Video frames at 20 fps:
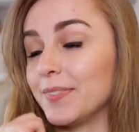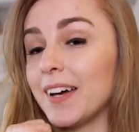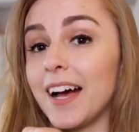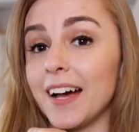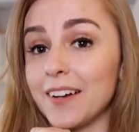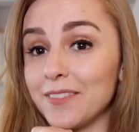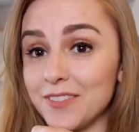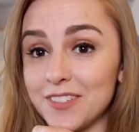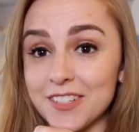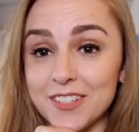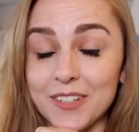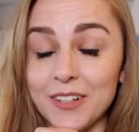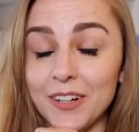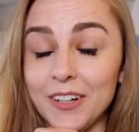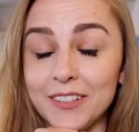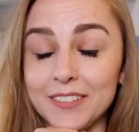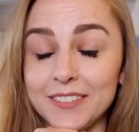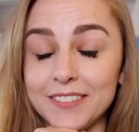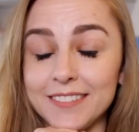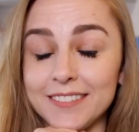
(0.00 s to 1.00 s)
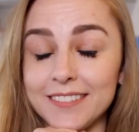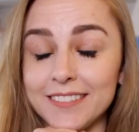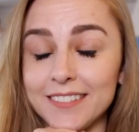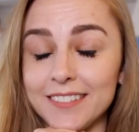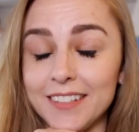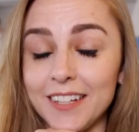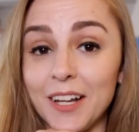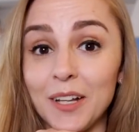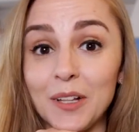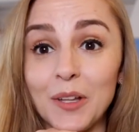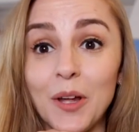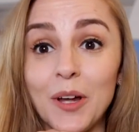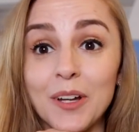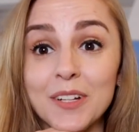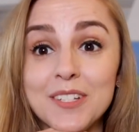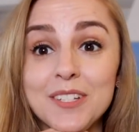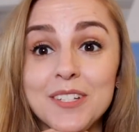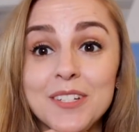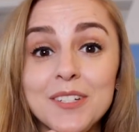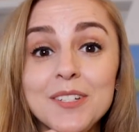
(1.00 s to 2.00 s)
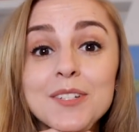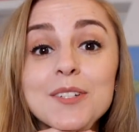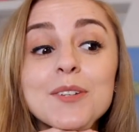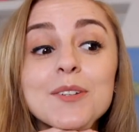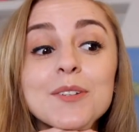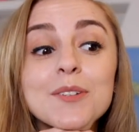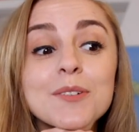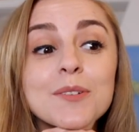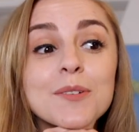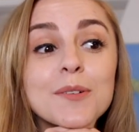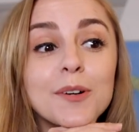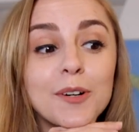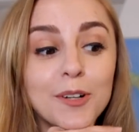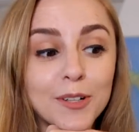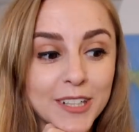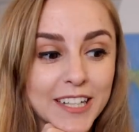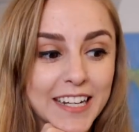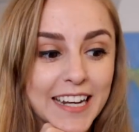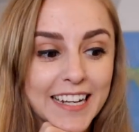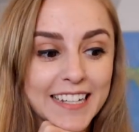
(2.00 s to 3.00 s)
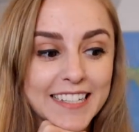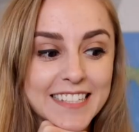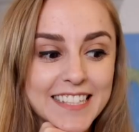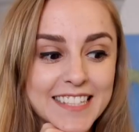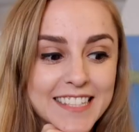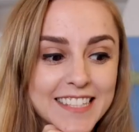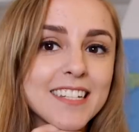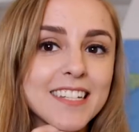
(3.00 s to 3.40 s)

I've just got a lot to organise.